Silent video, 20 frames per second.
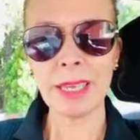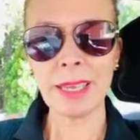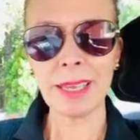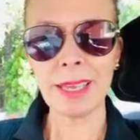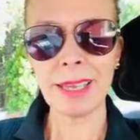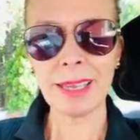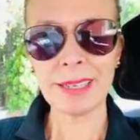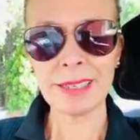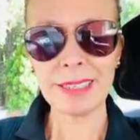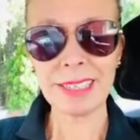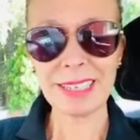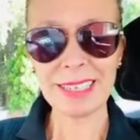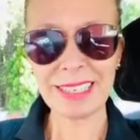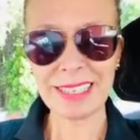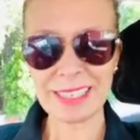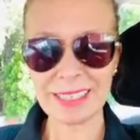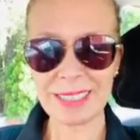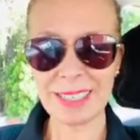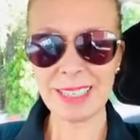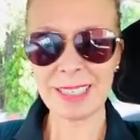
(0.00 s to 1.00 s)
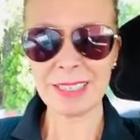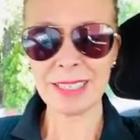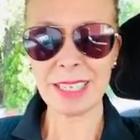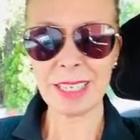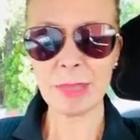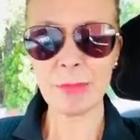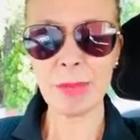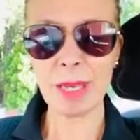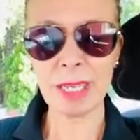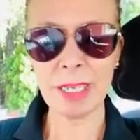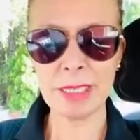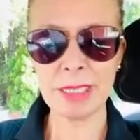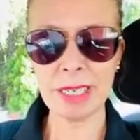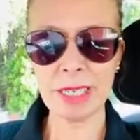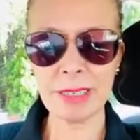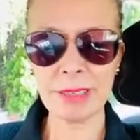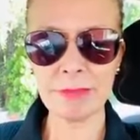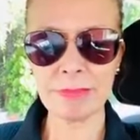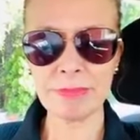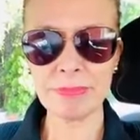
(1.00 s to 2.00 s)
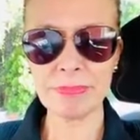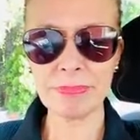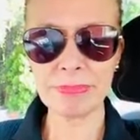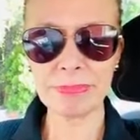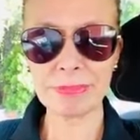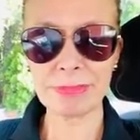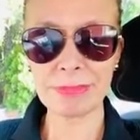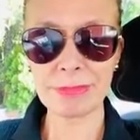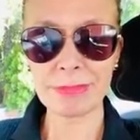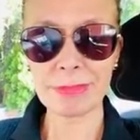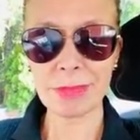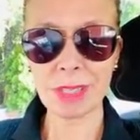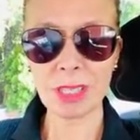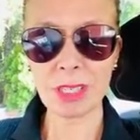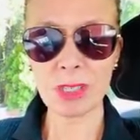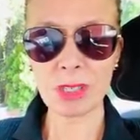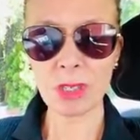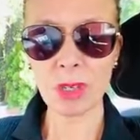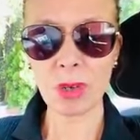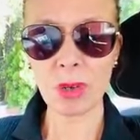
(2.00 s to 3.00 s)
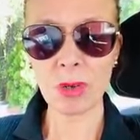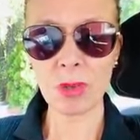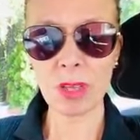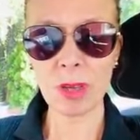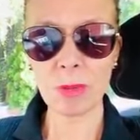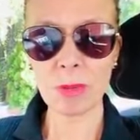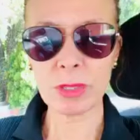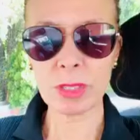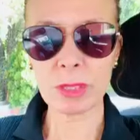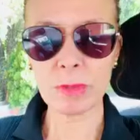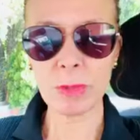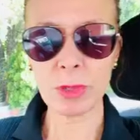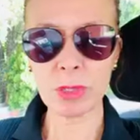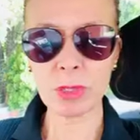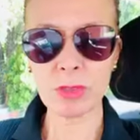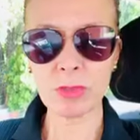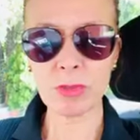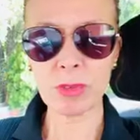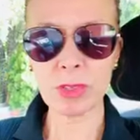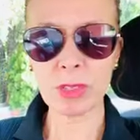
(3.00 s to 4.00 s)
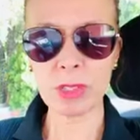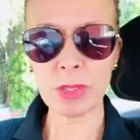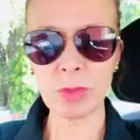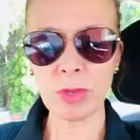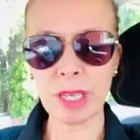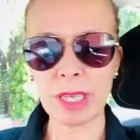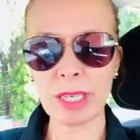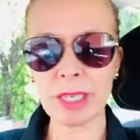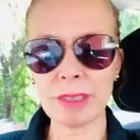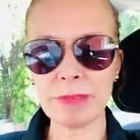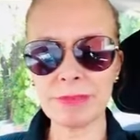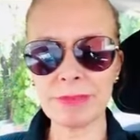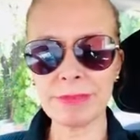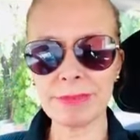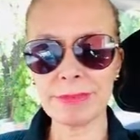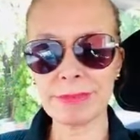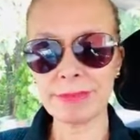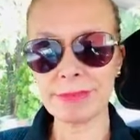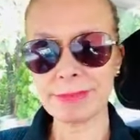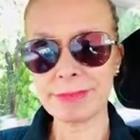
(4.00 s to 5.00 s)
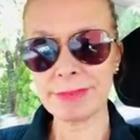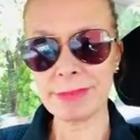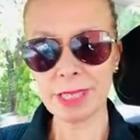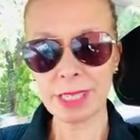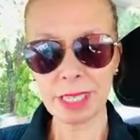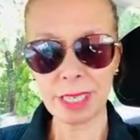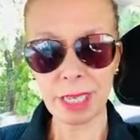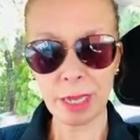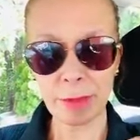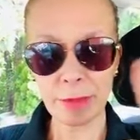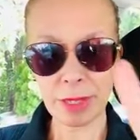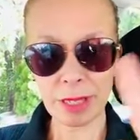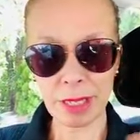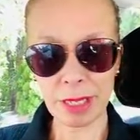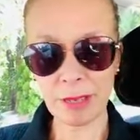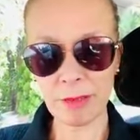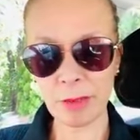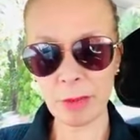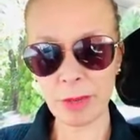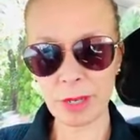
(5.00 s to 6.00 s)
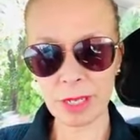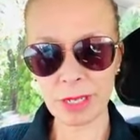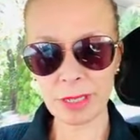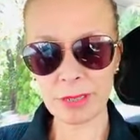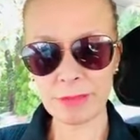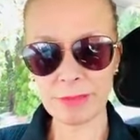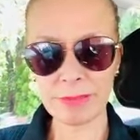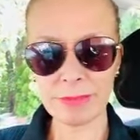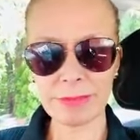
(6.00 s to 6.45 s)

And yeah, get it done, get the mahi done. So that was the module for this week. Ngā mihi, everyone.